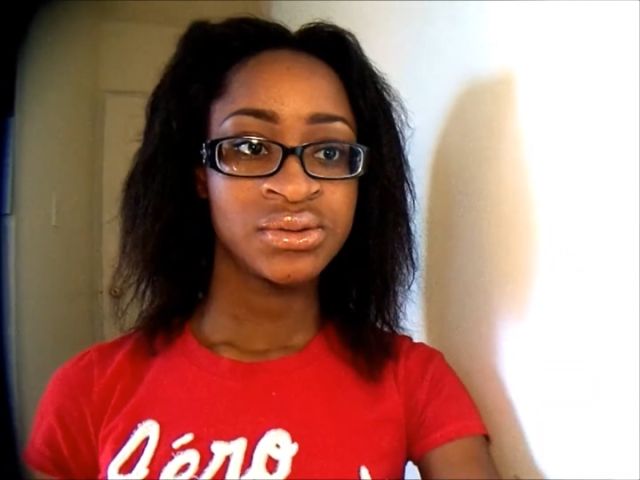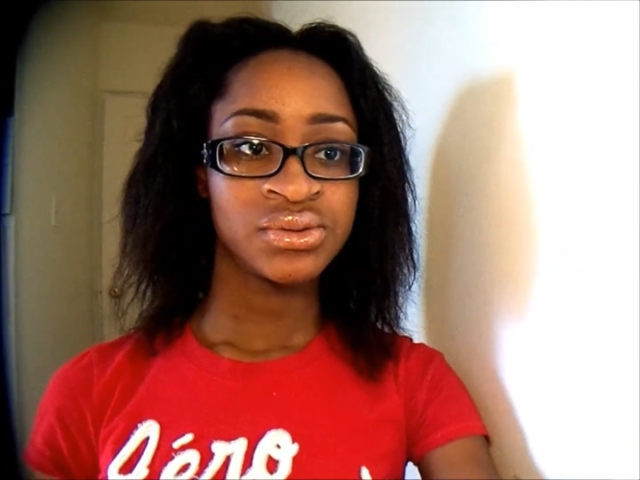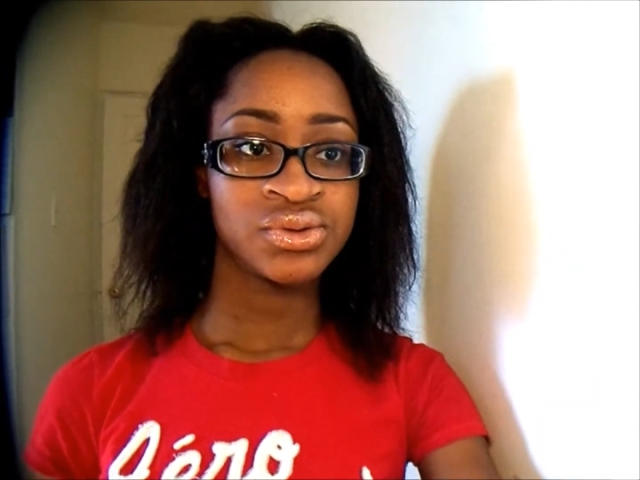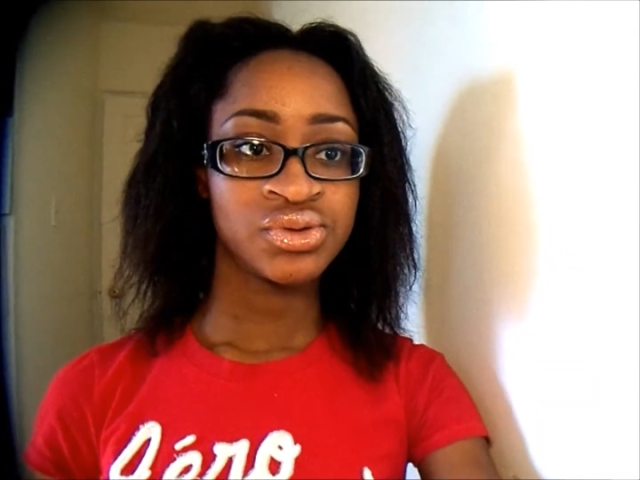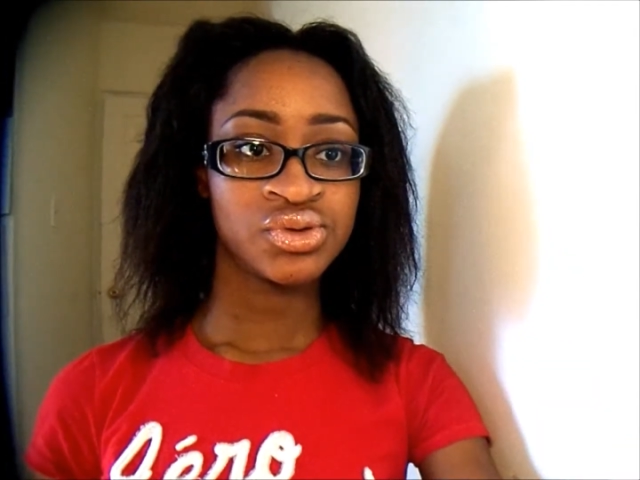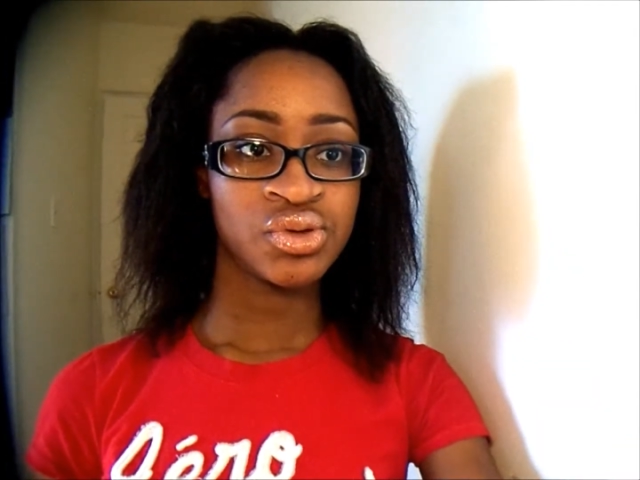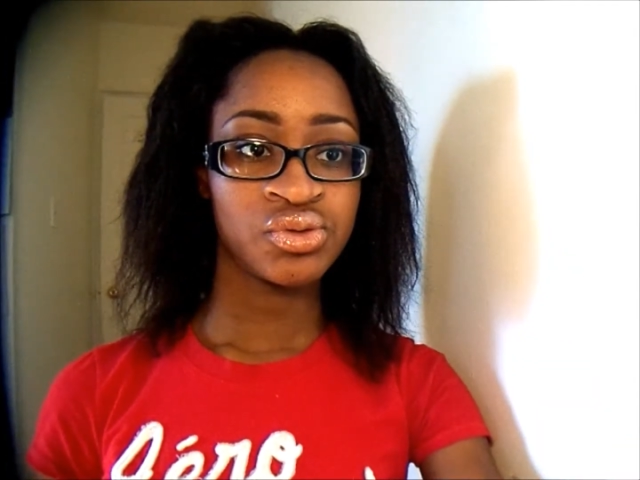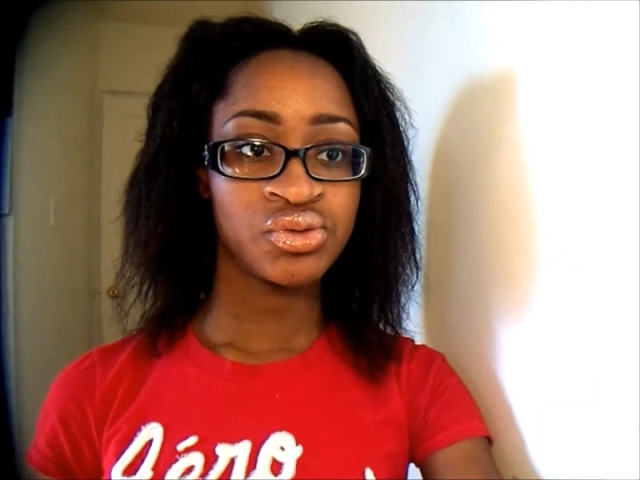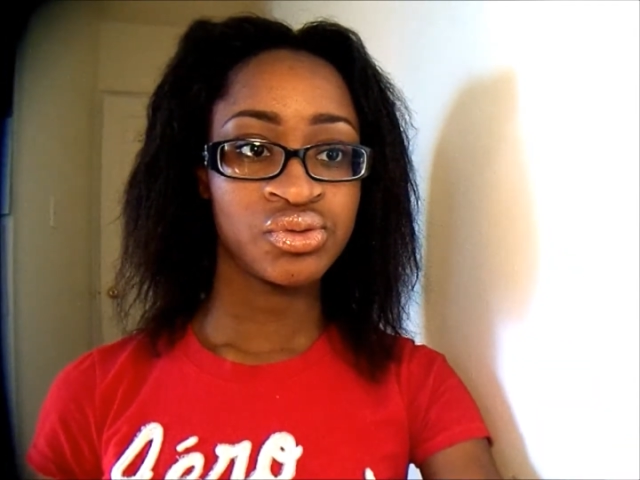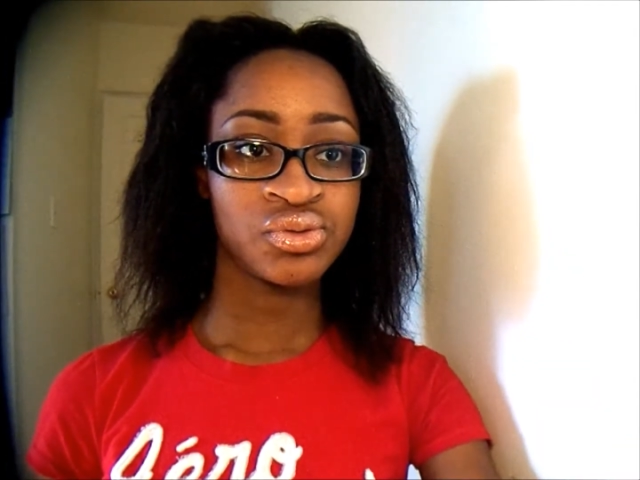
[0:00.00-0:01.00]

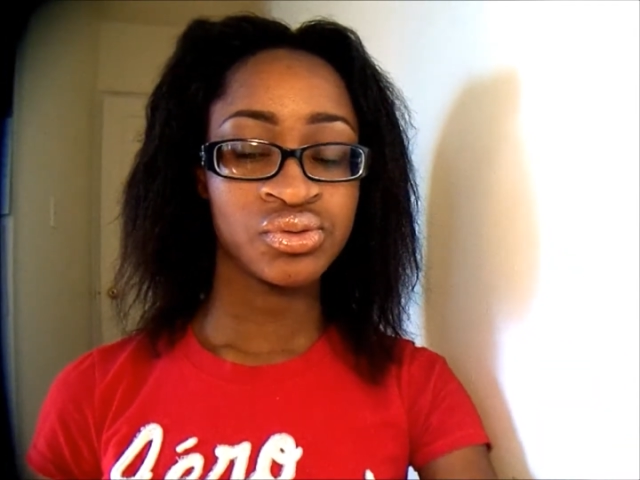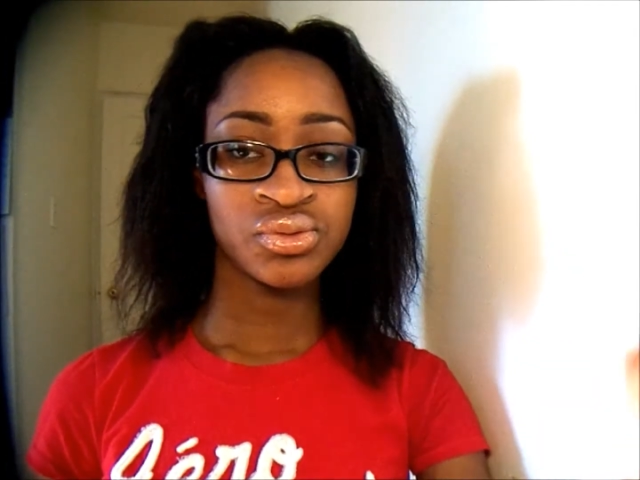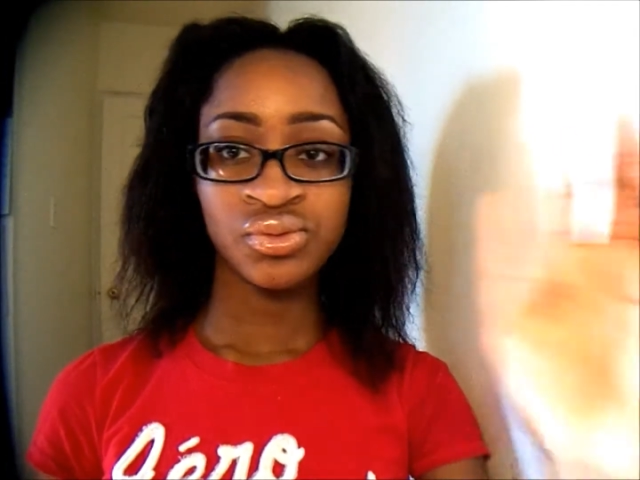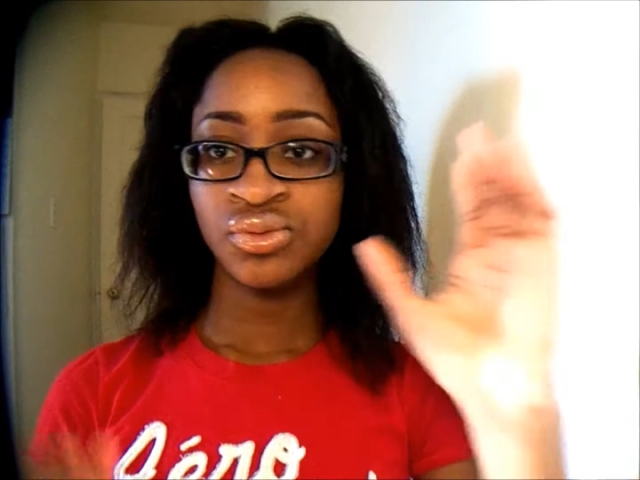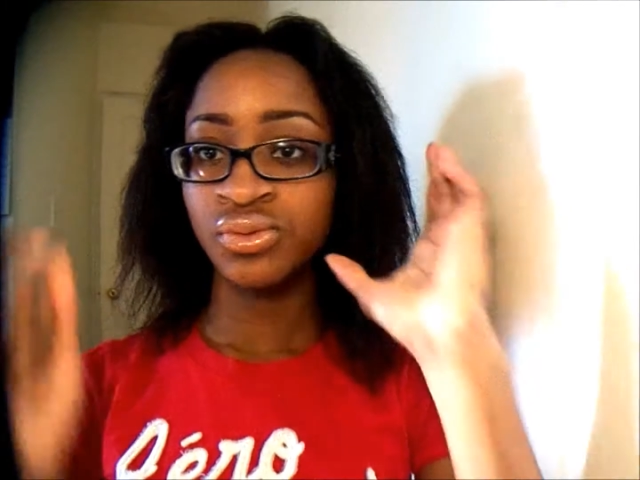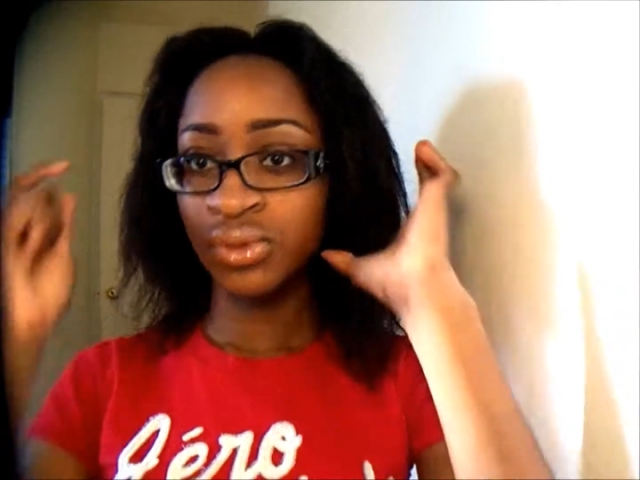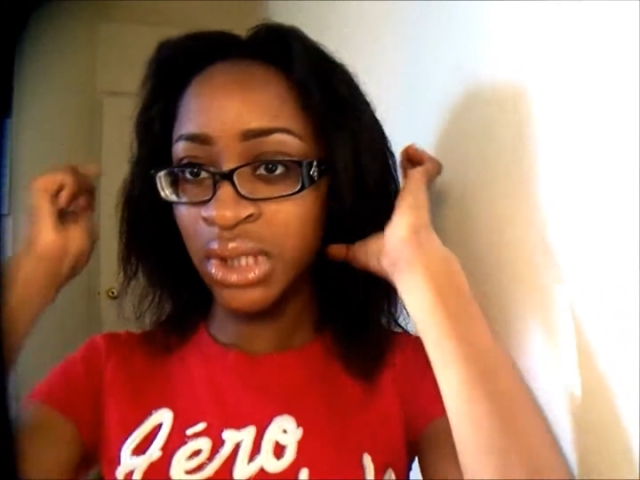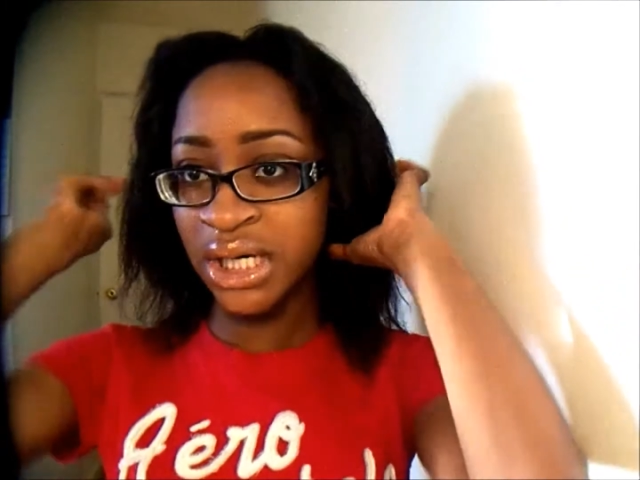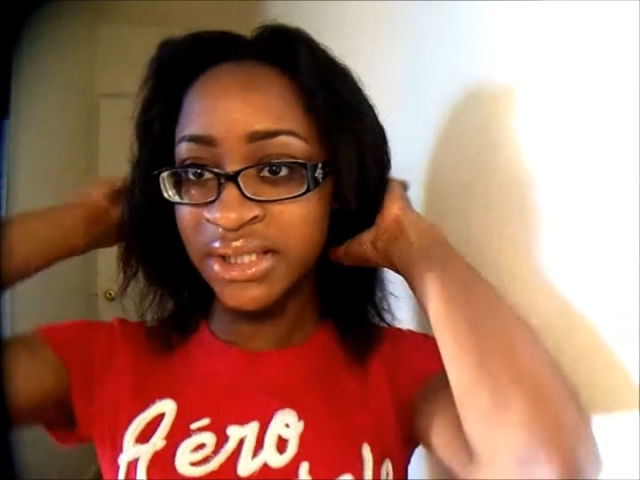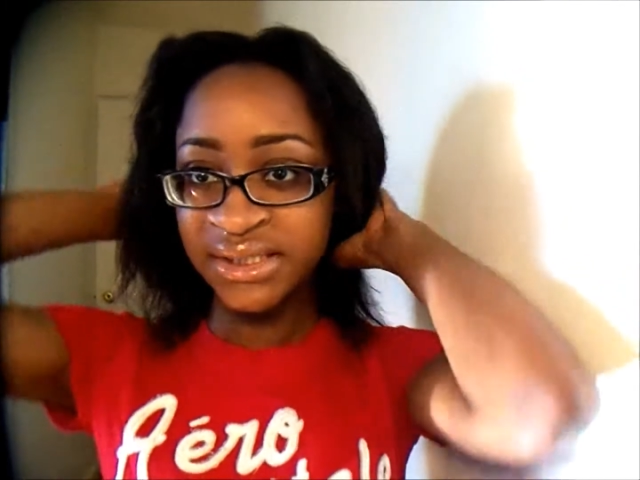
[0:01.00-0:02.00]
So
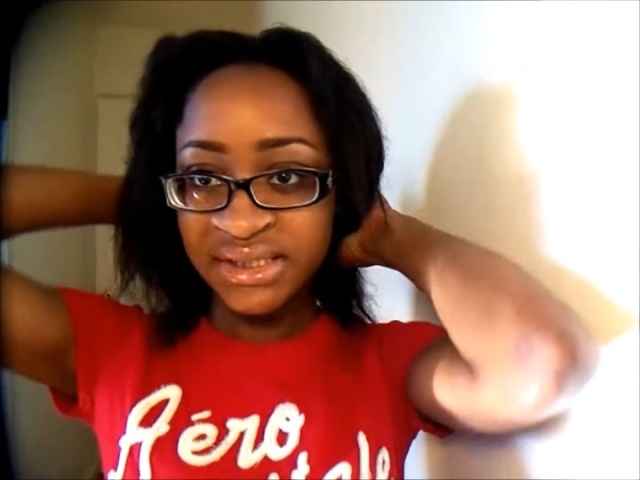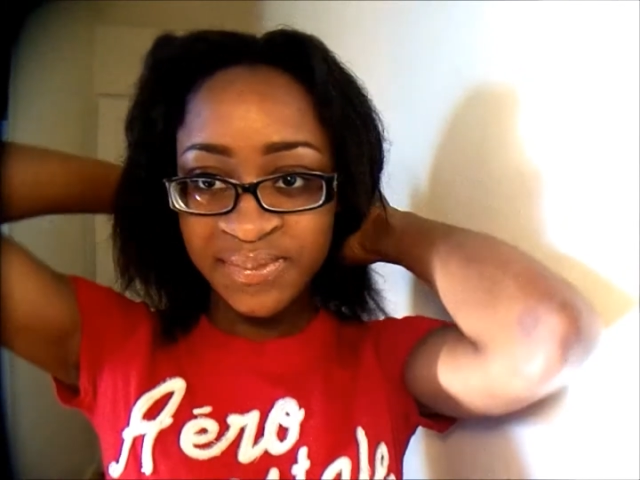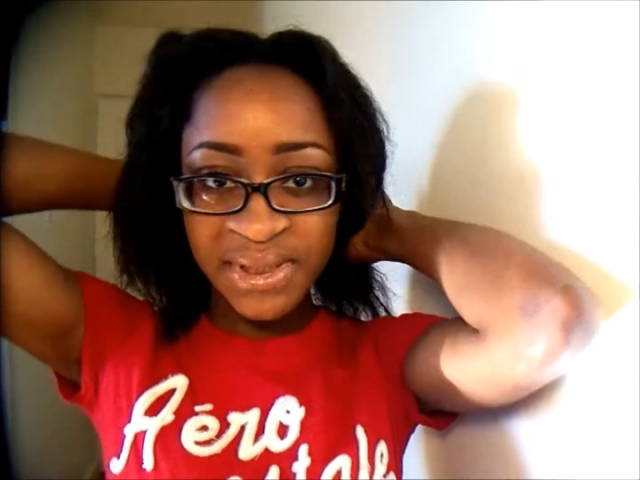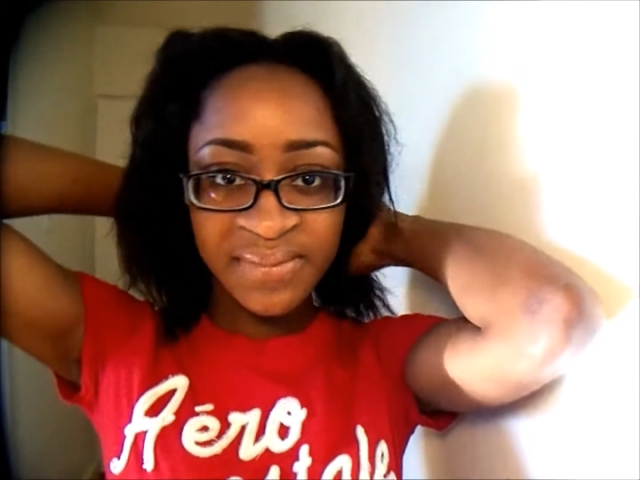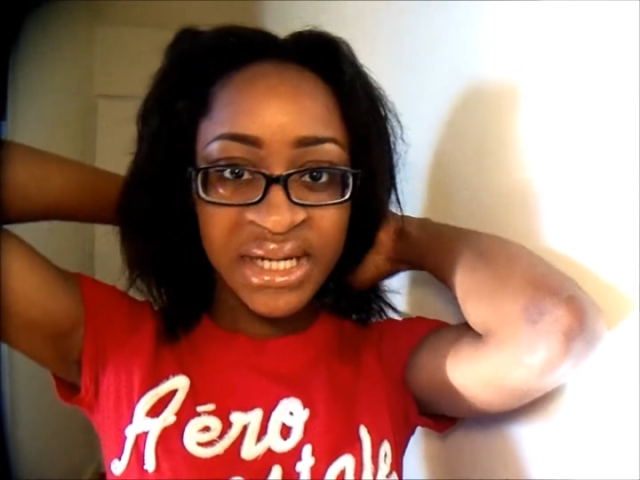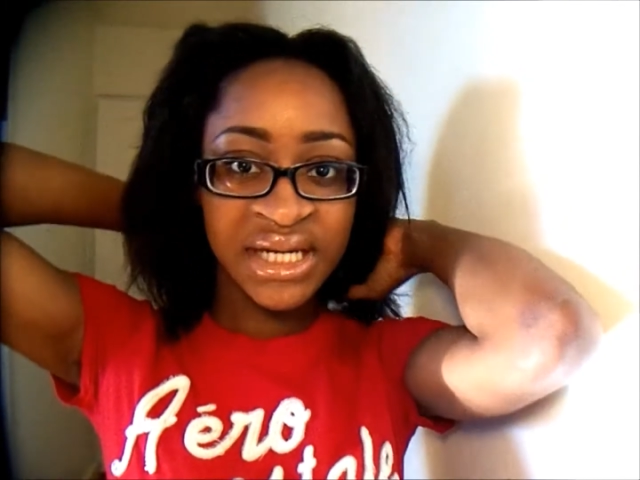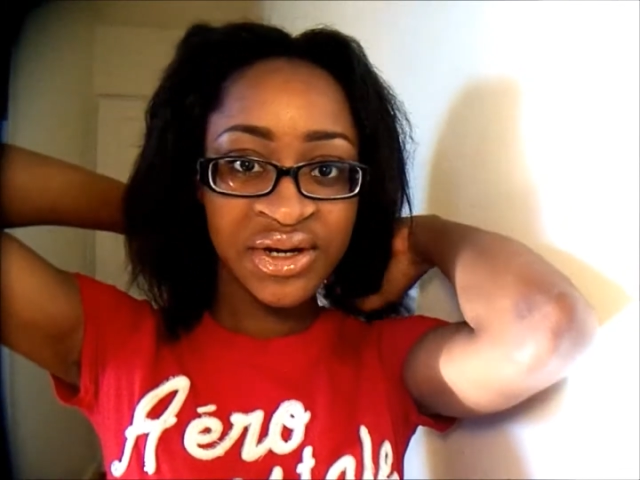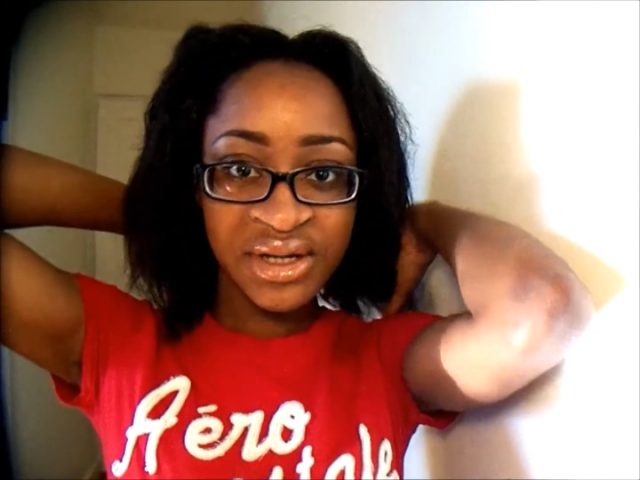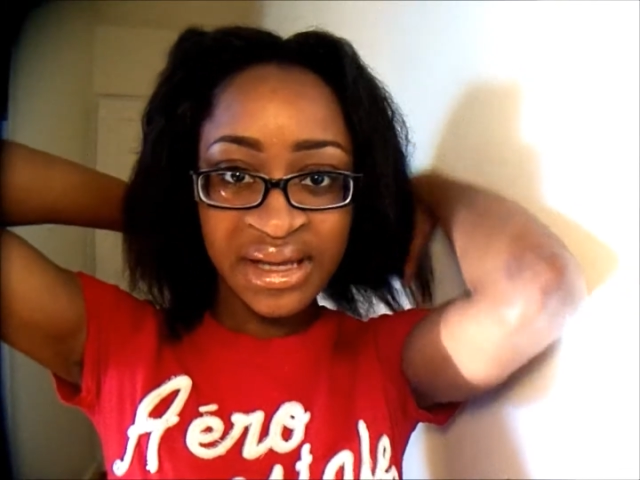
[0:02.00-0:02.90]
I already split my hair in